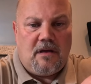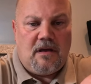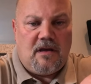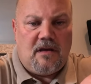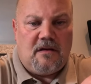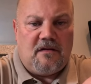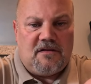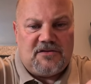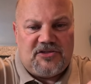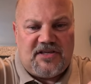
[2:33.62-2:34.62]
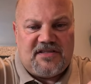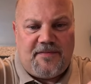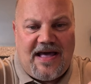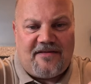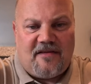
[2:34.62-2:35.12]
And just
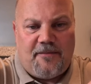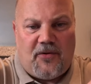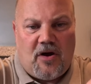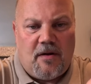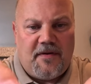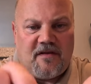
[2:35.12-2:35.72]
about to the barb.